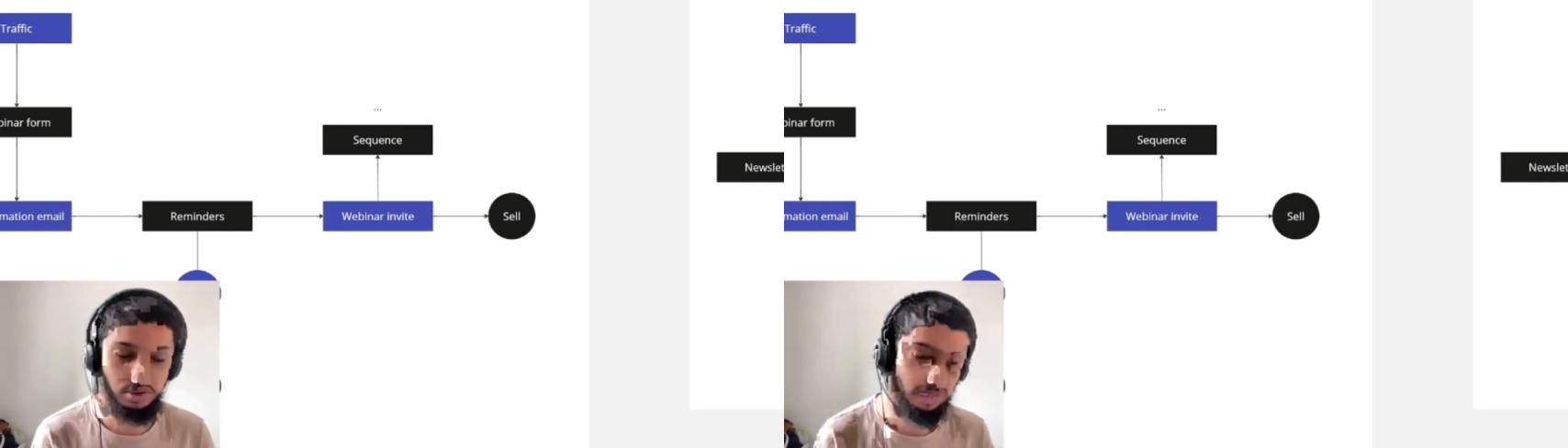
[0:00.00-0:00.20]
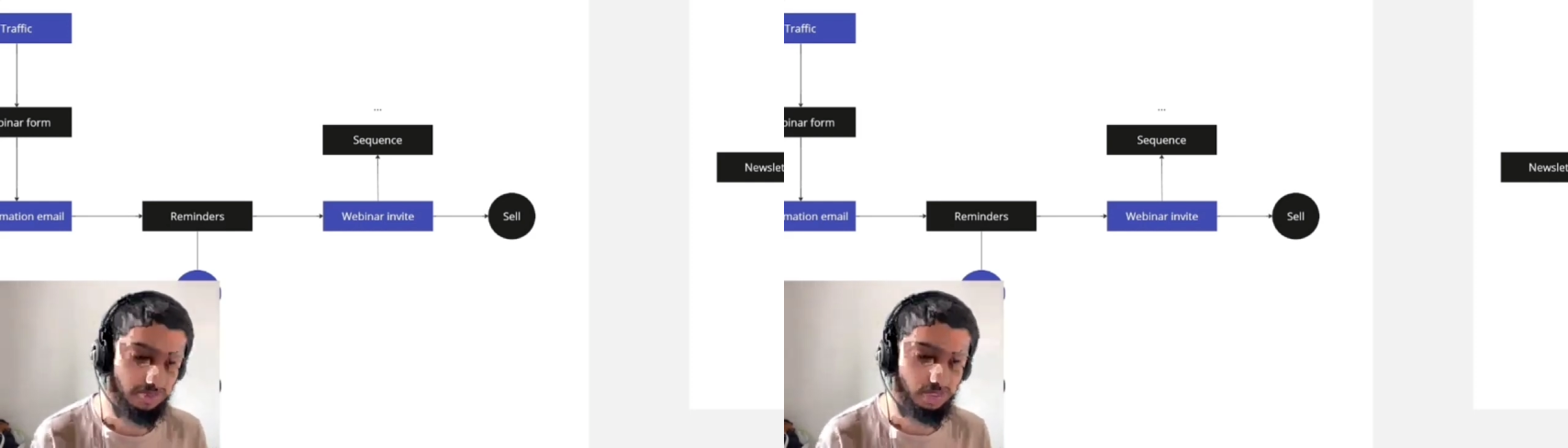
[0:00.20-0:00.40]

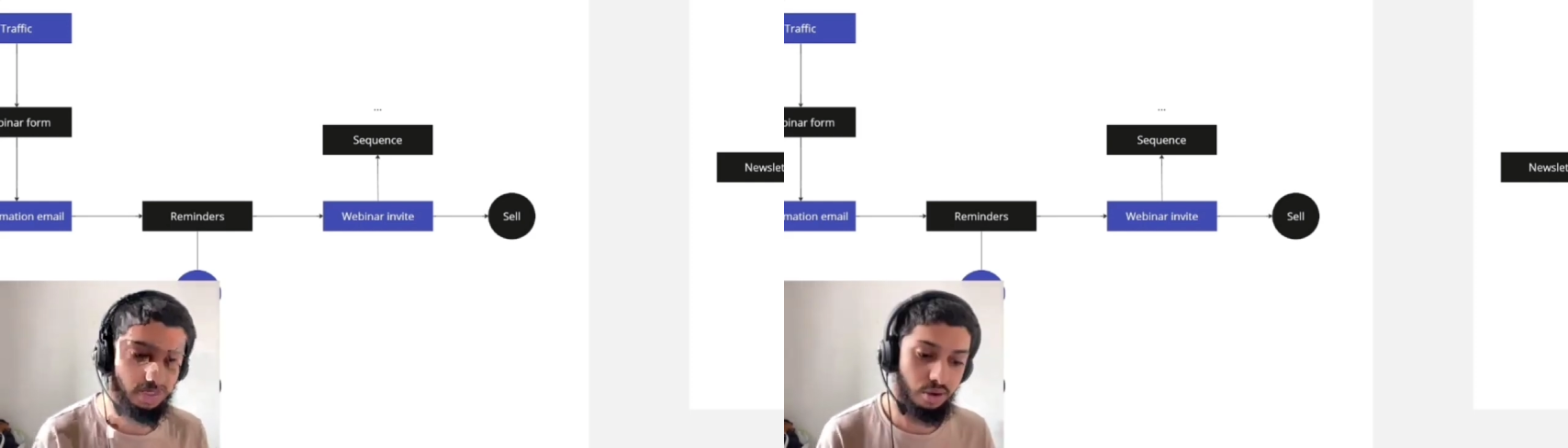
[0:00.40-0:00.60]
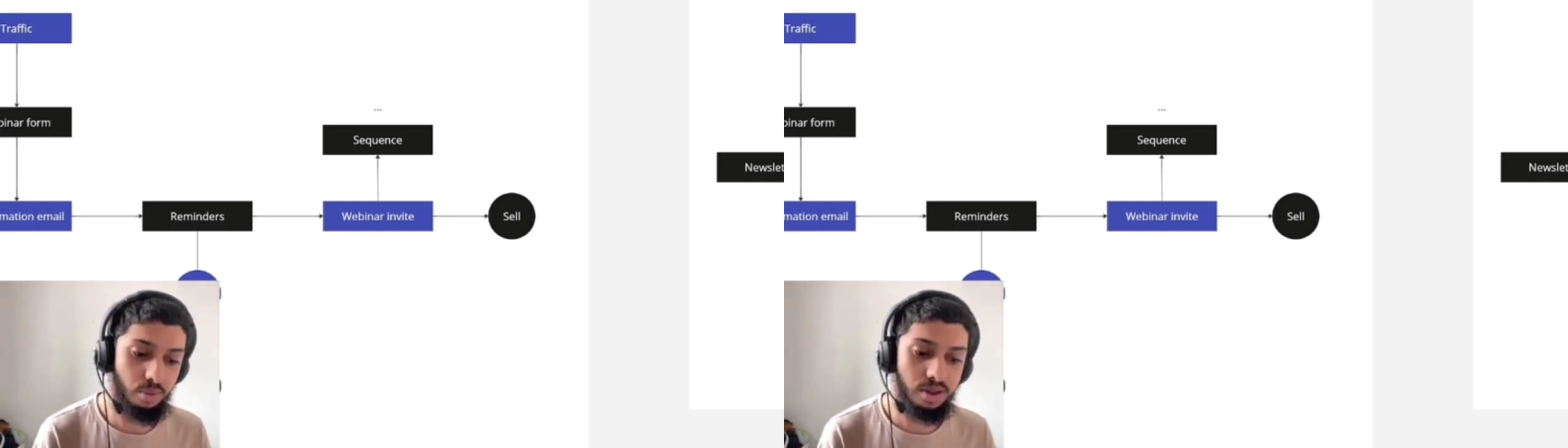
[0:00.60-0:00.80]
even though
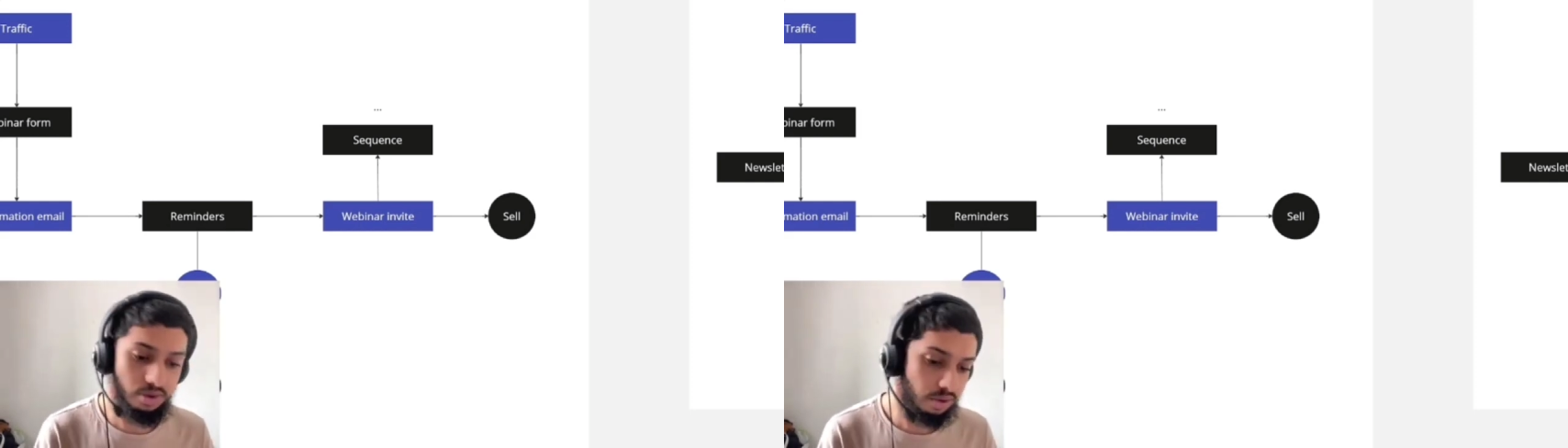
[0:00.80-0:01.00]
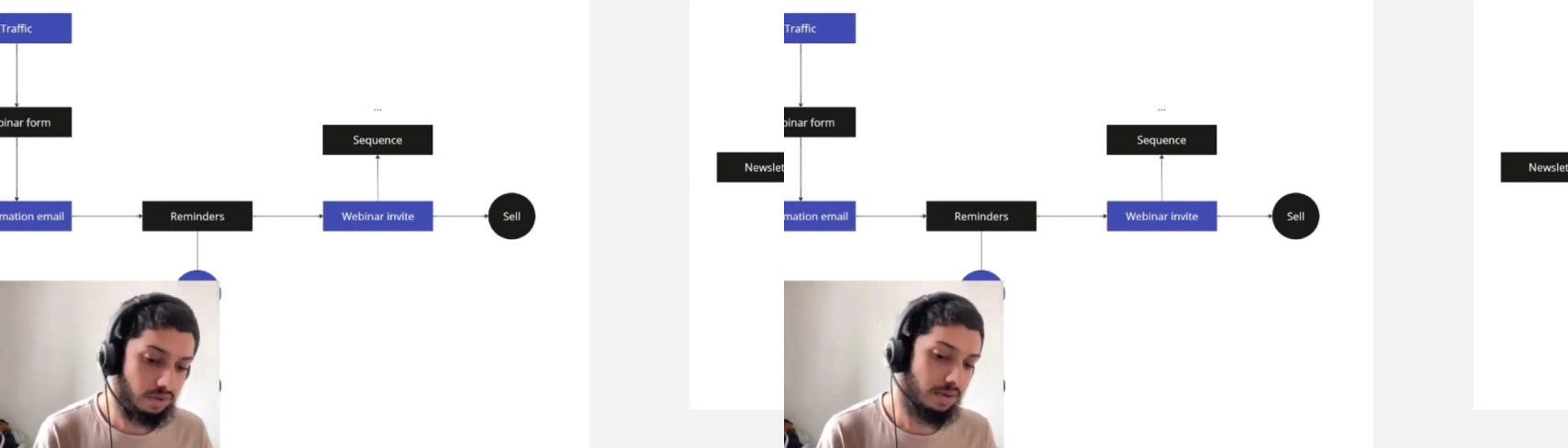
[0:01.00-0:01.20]
they're not with
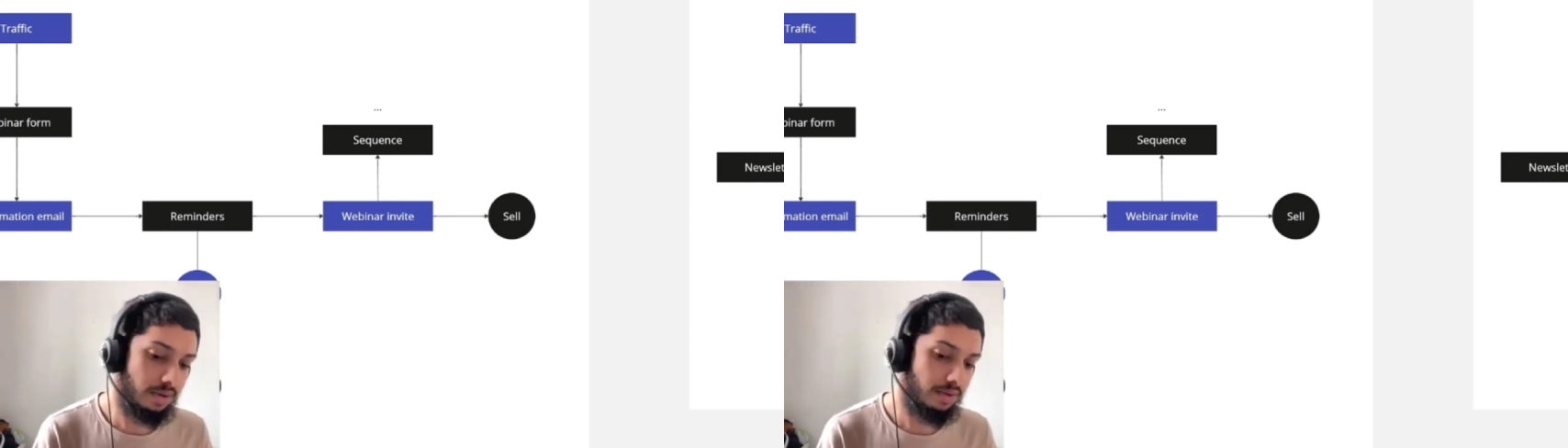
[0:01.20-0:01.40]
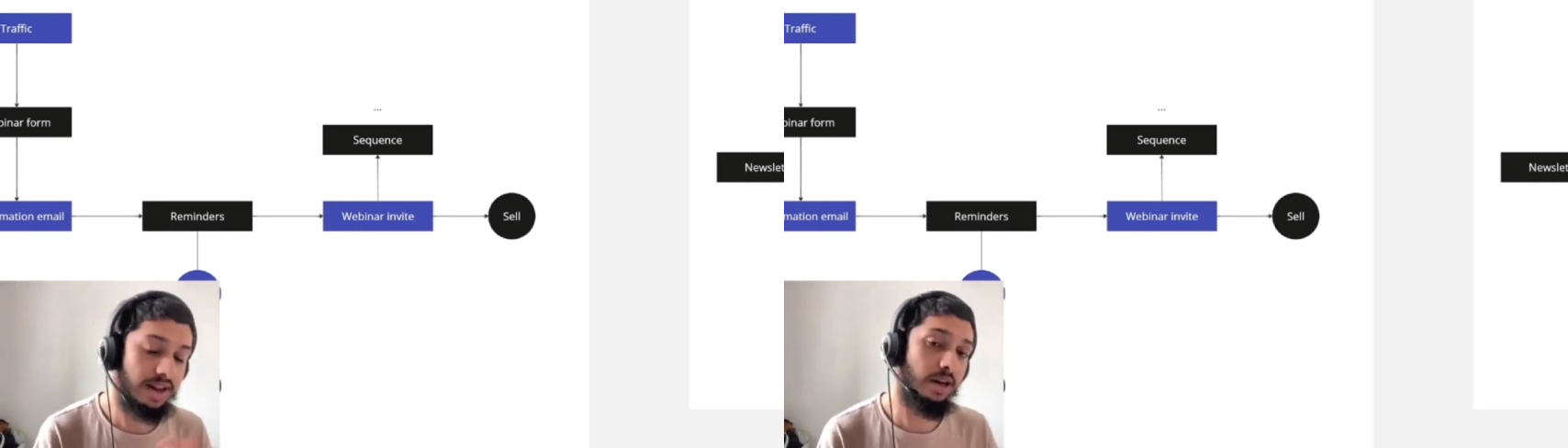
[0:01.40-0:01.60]
you,
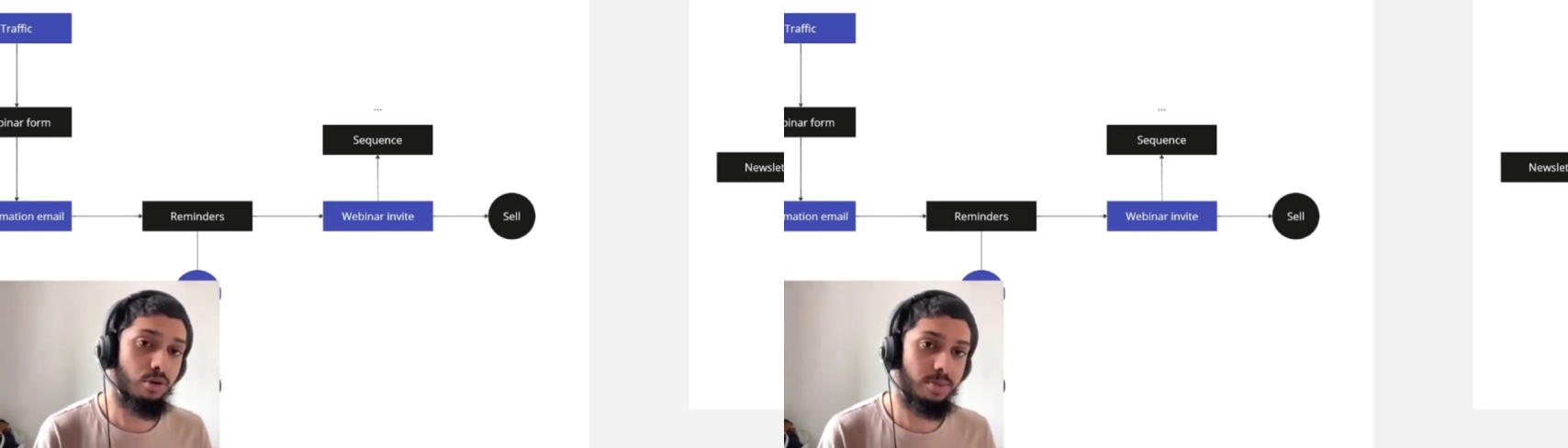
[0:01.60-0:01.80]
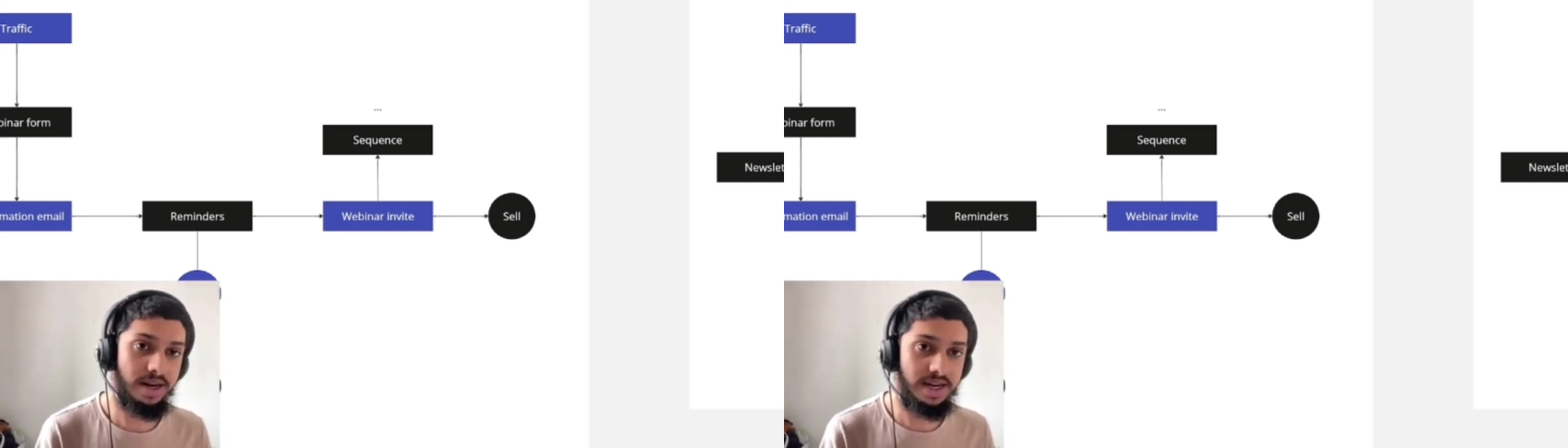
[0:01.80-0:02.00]
they're in the
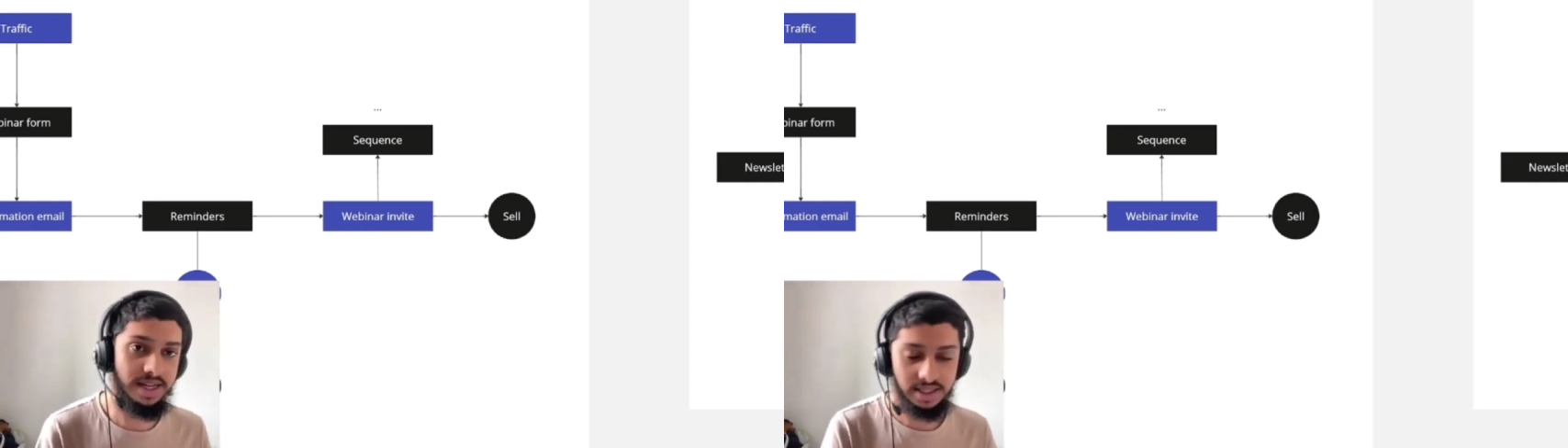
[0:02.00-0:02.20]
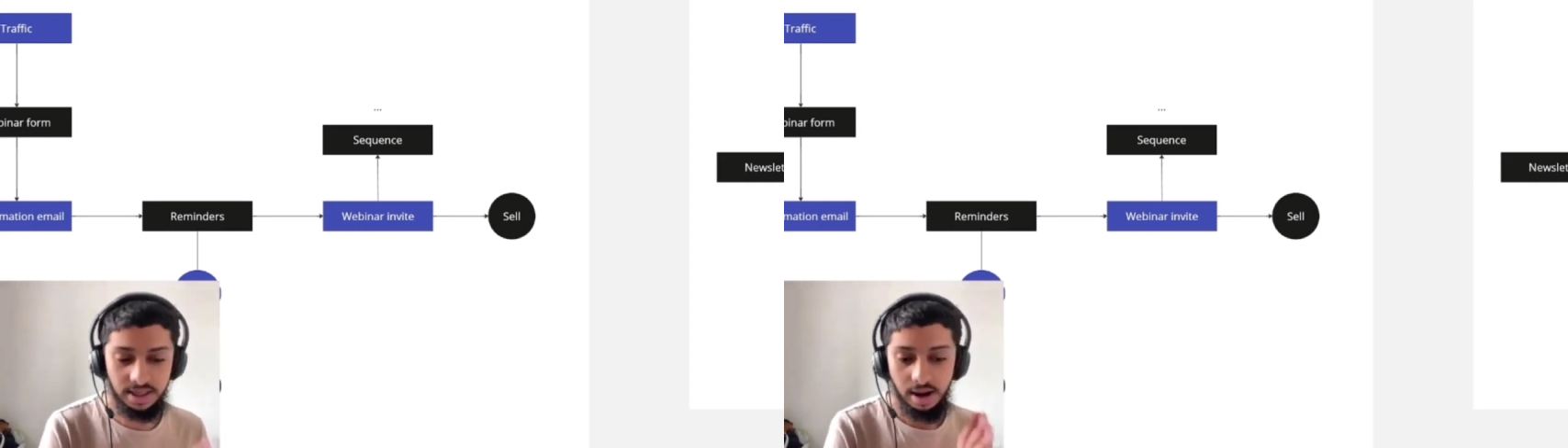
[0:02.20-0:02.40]
group at
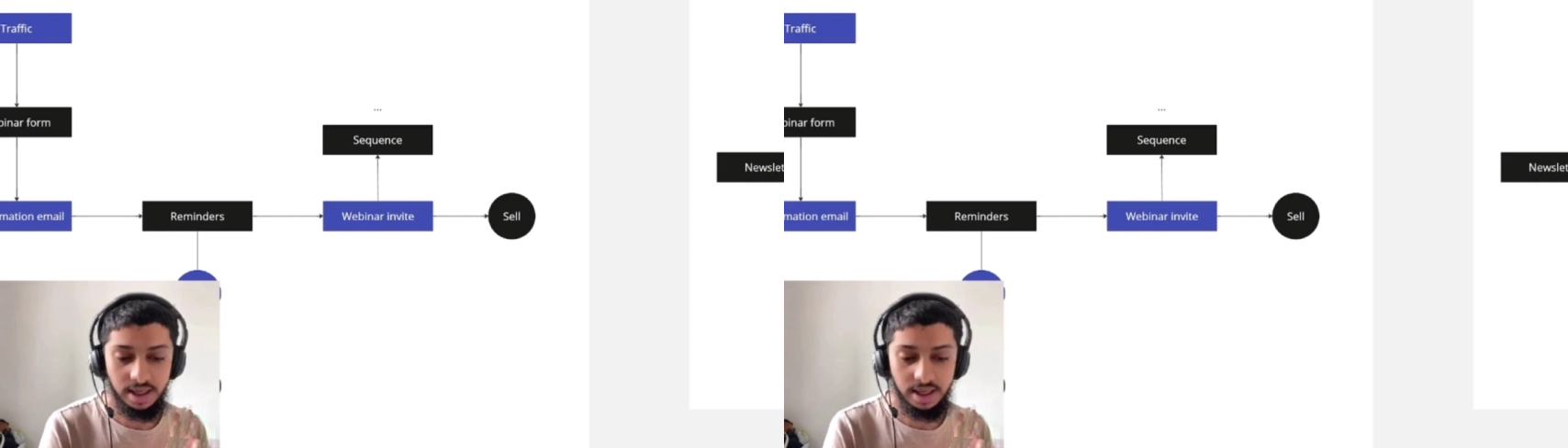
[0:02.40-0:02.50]
least,